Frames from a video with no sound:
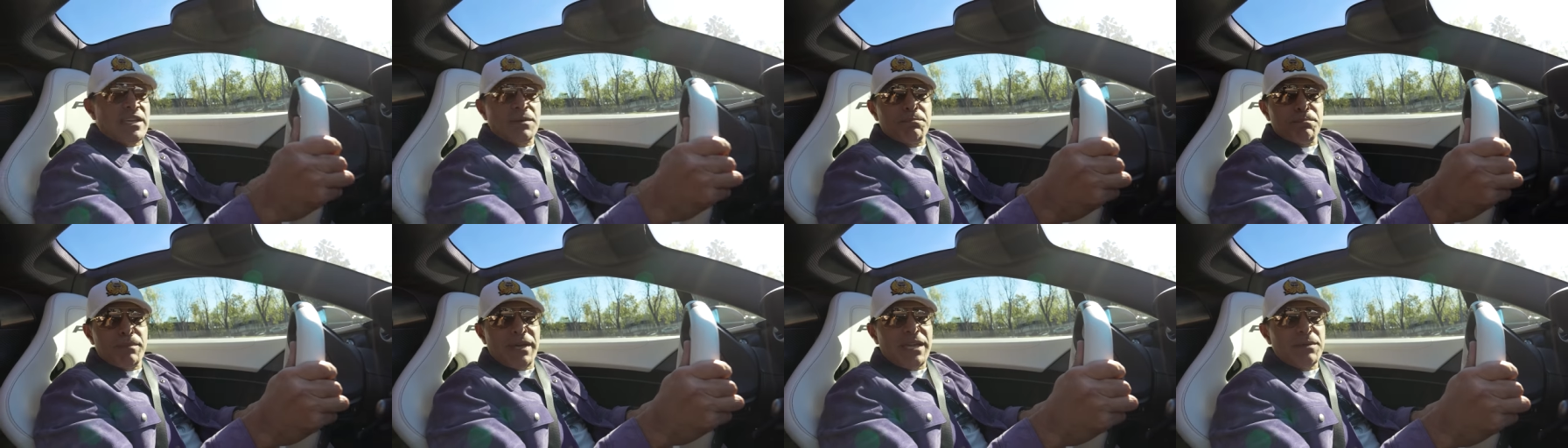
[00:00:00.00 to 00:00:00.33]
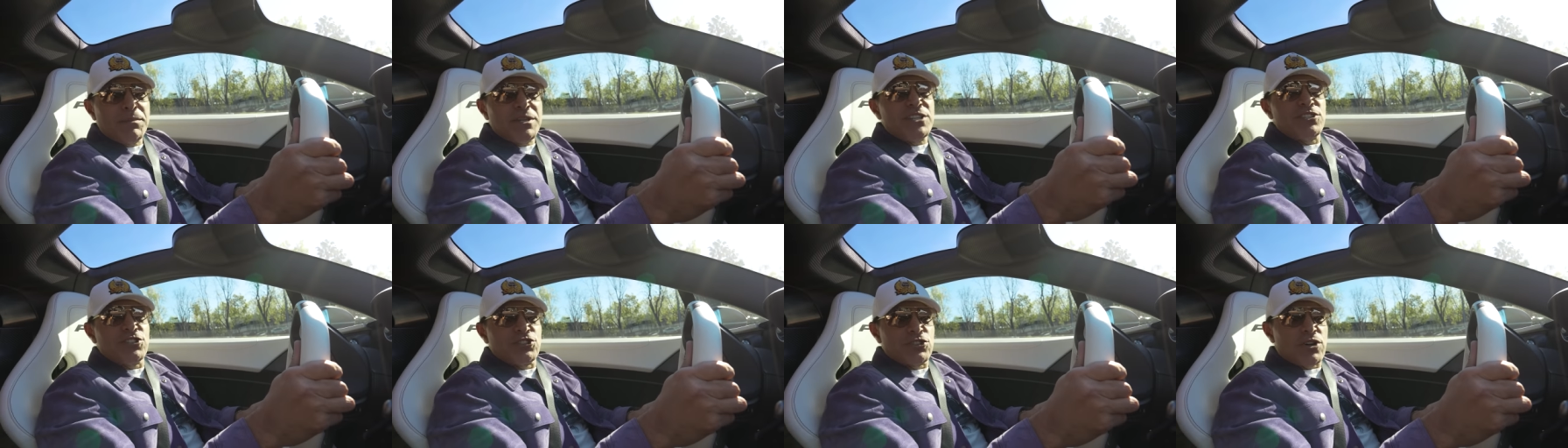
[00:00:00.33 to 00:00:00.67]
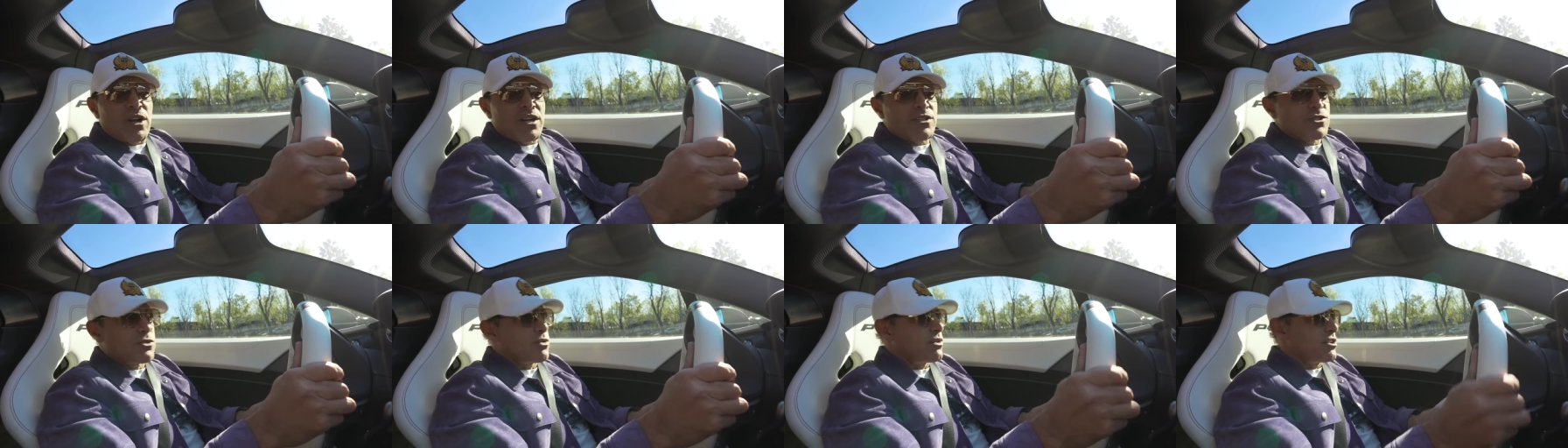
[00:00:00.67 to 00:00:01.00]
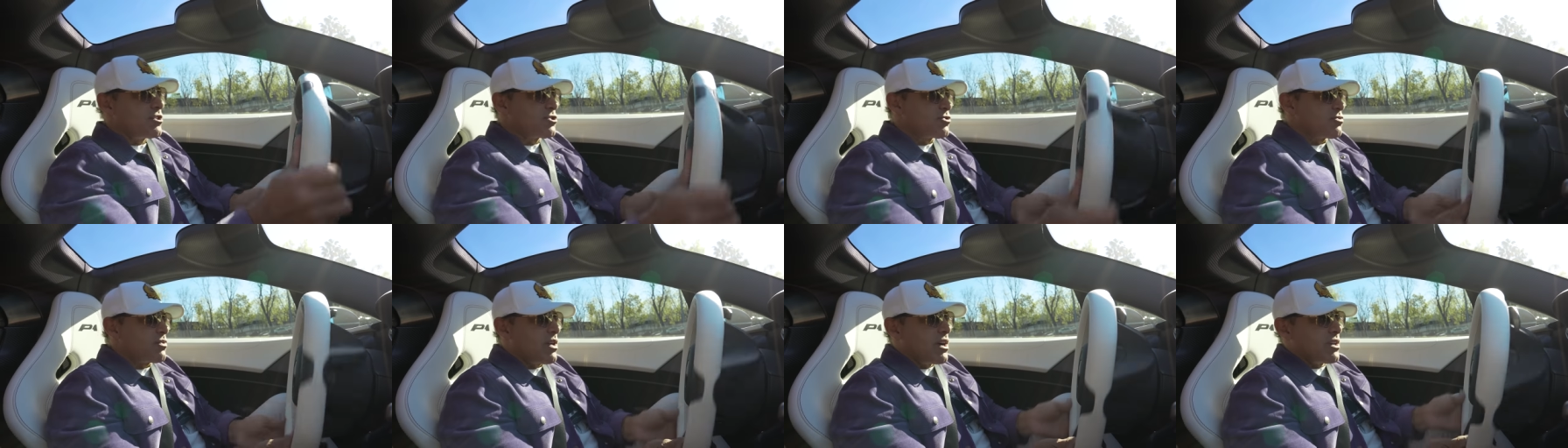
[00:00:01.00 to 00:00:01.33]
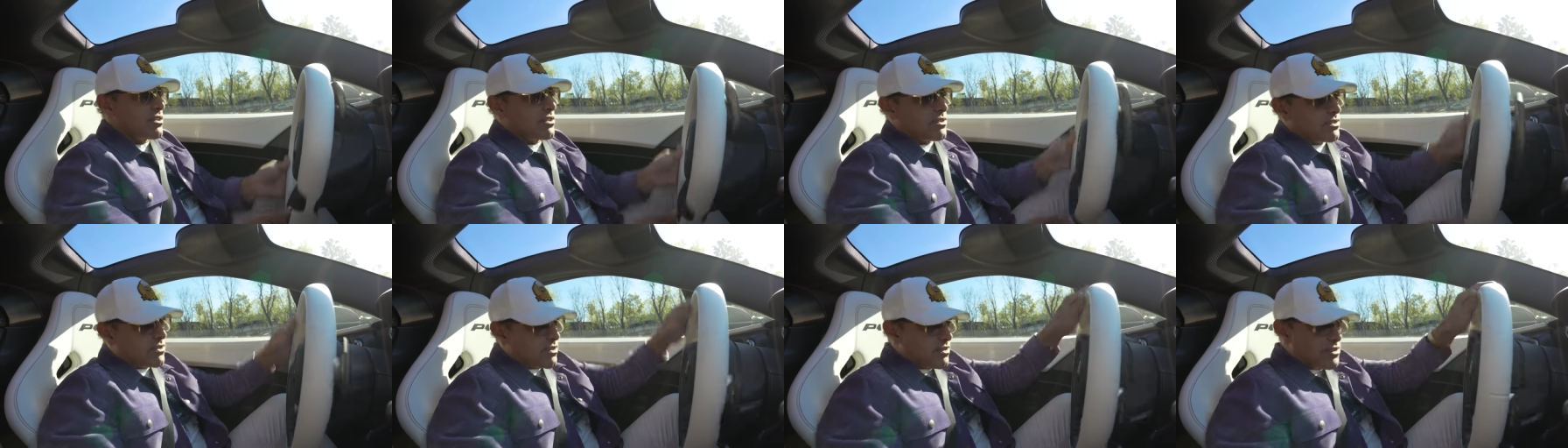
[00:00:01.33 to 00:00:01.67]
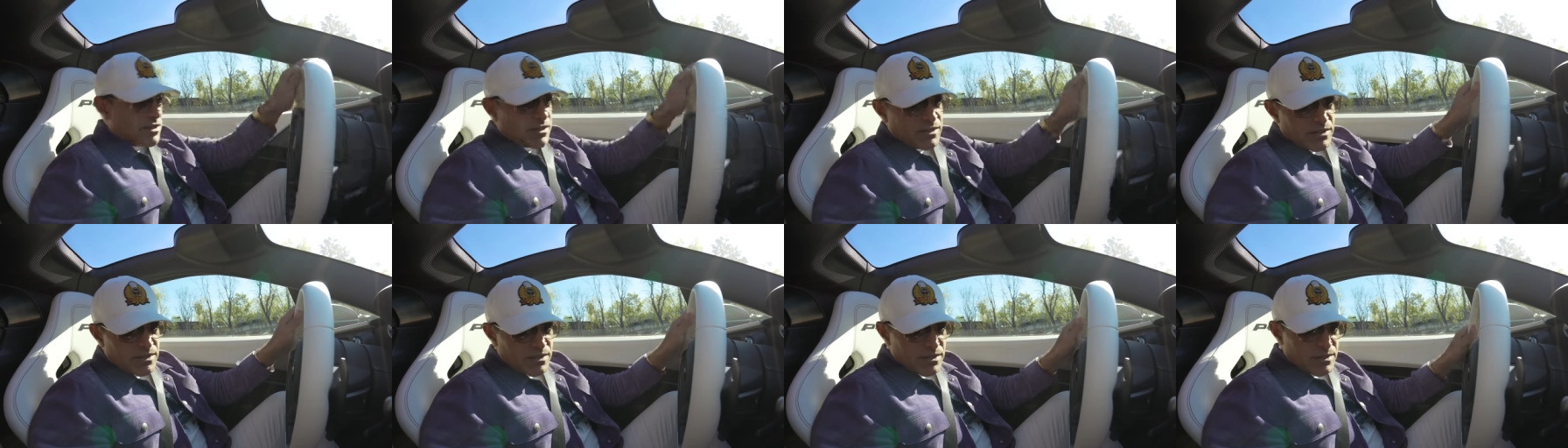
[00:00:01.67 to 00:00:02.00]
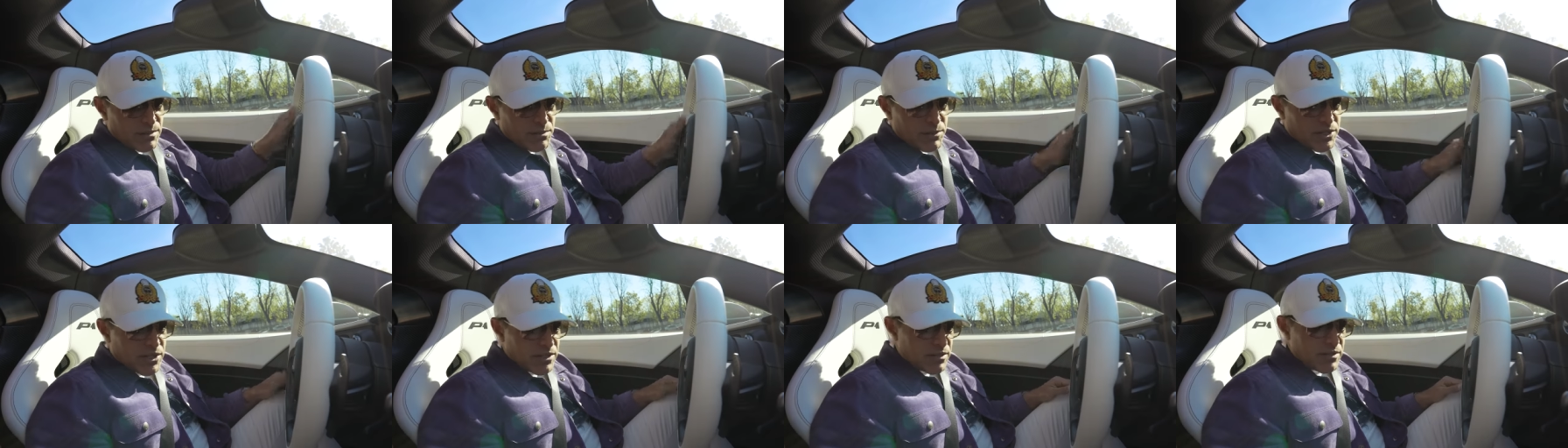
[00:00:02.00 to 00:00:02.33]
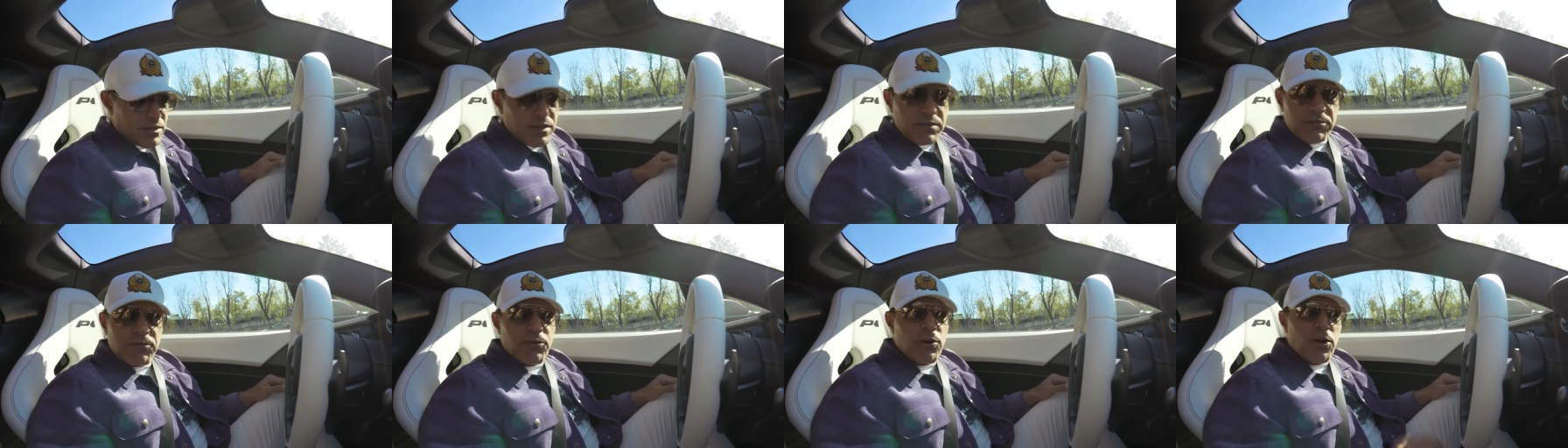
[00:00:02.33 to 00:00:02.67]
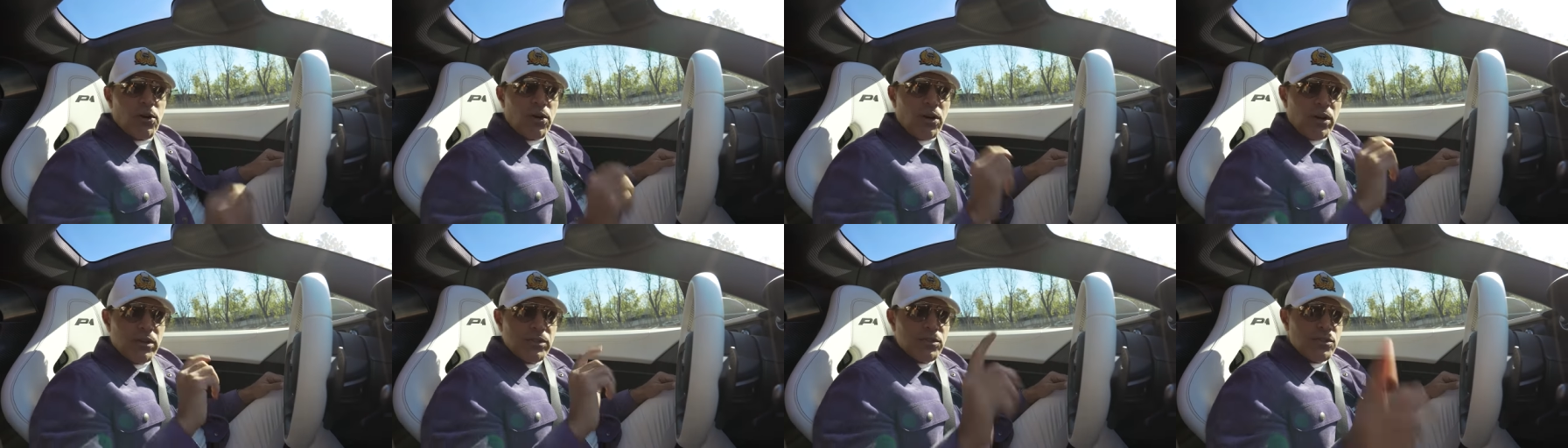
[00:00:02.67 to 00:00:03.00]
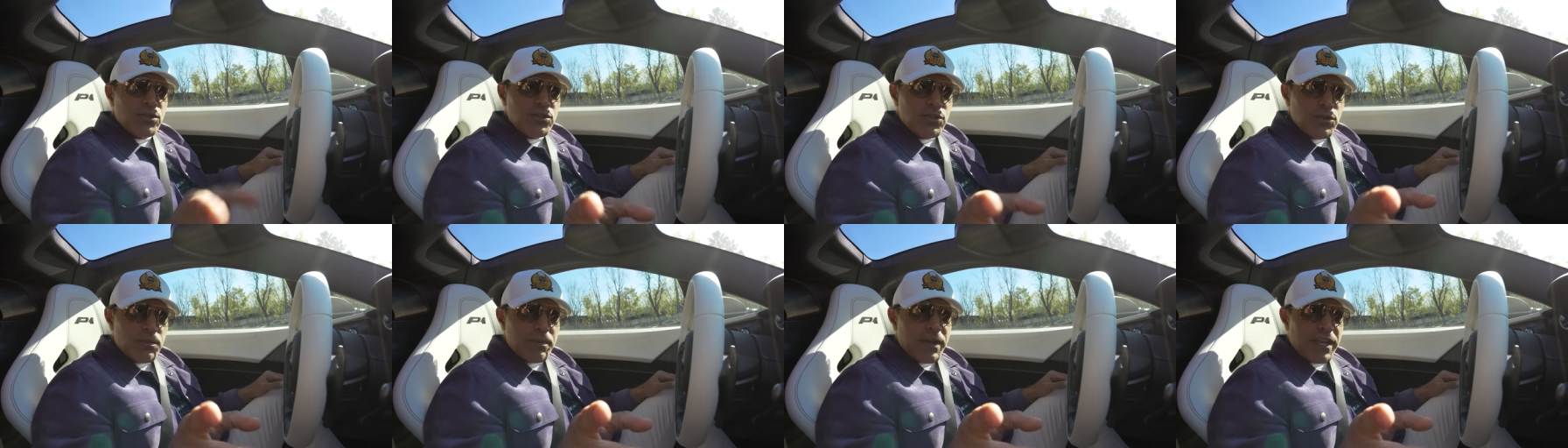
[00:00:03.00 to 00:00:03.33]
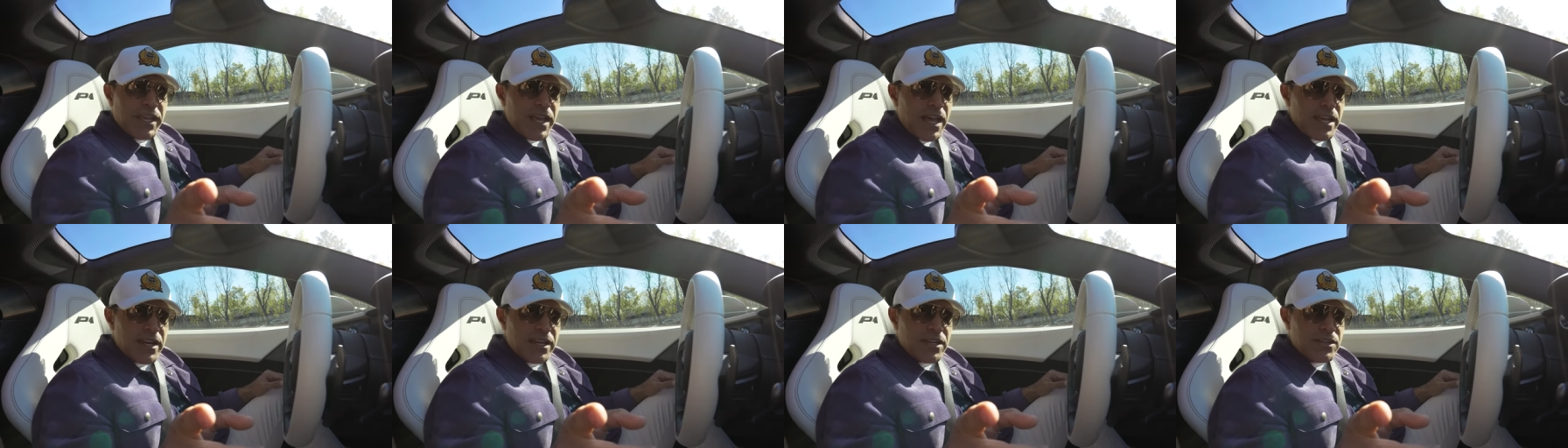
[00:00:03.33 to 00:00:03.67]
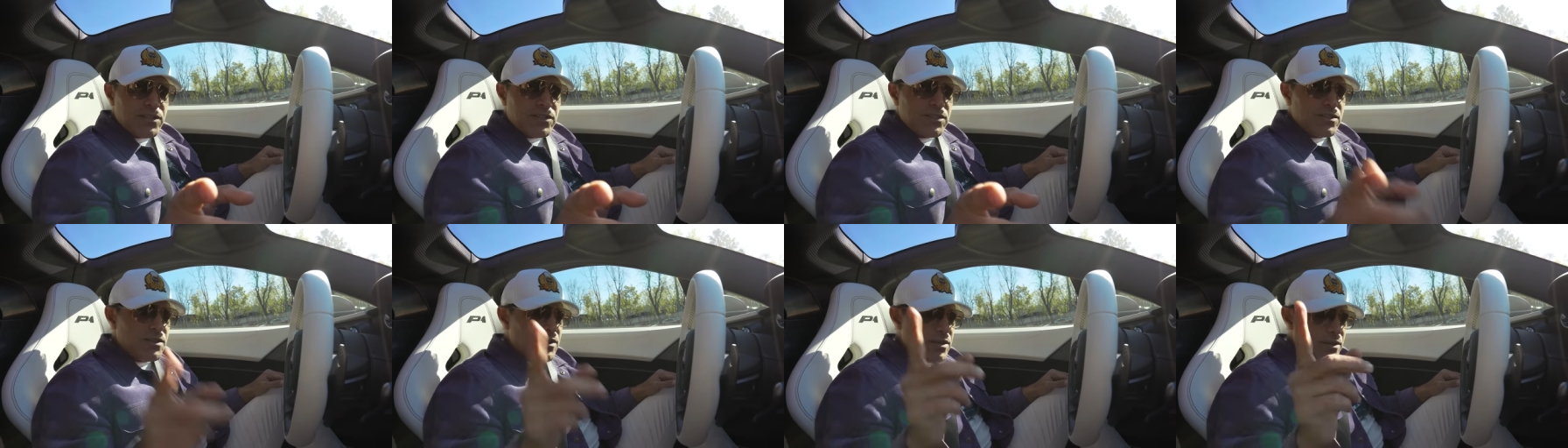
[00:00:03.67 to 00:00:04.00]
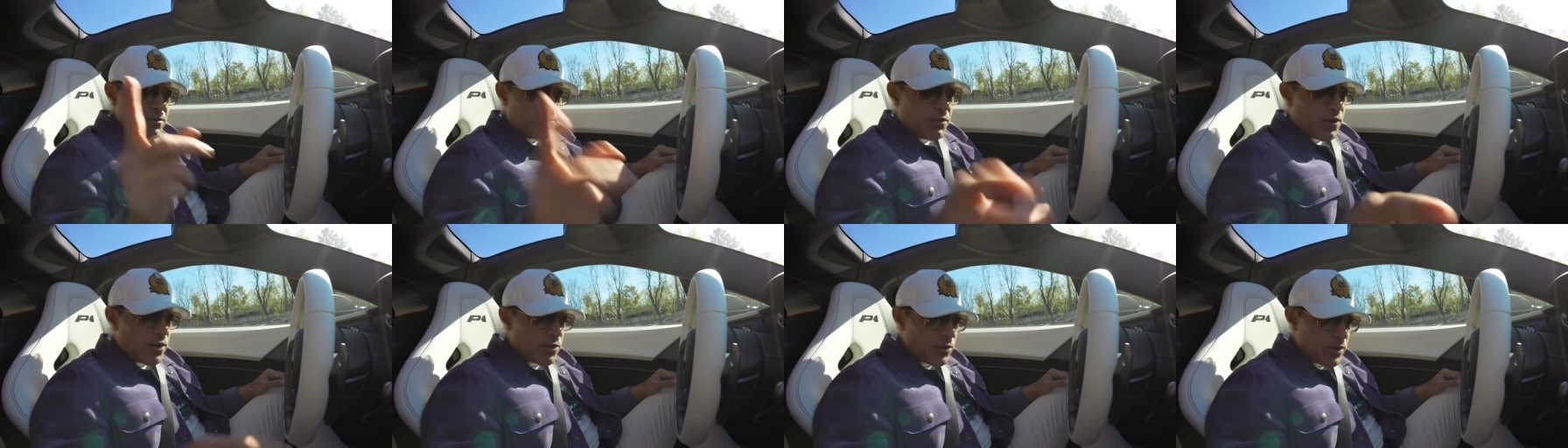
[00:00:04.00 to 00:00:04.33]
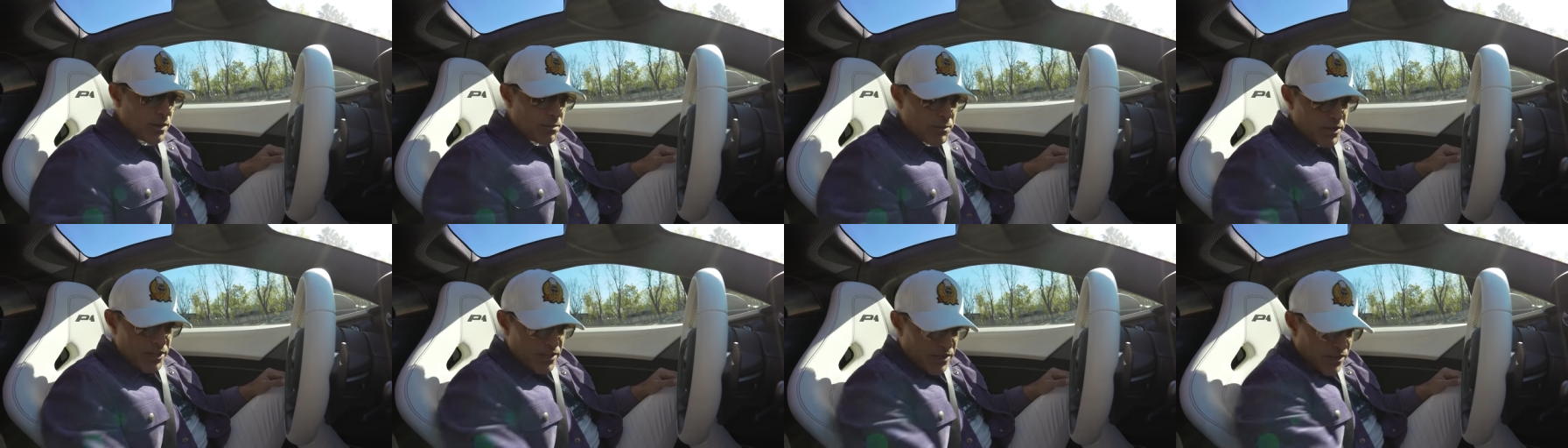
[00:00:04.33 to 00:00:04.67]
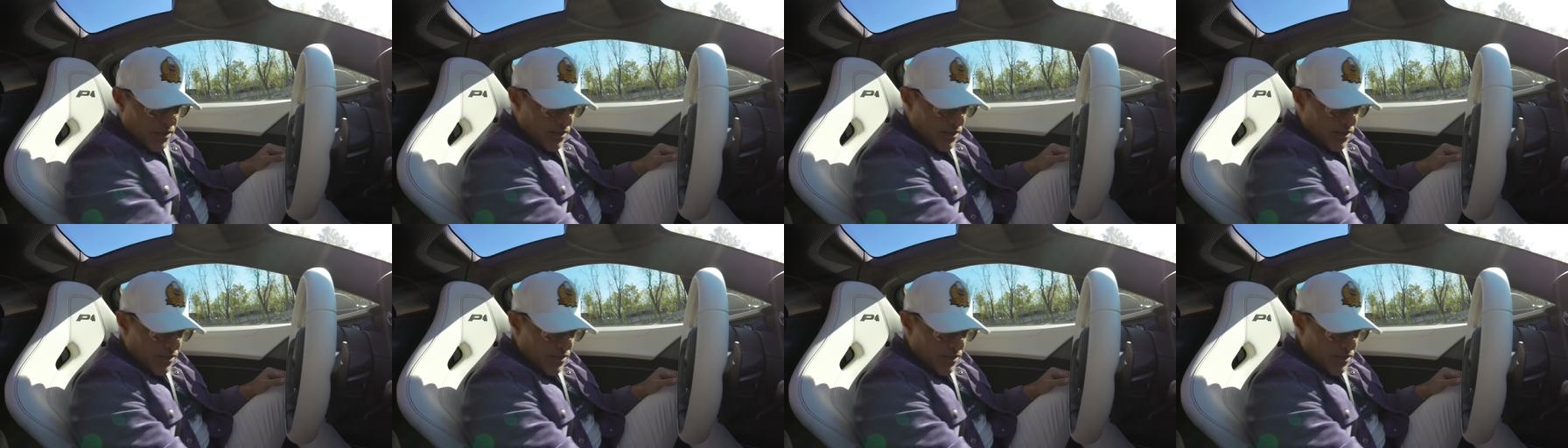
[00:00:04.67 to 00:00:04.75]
maybe shocks or struts. But for all those you mechanics following me,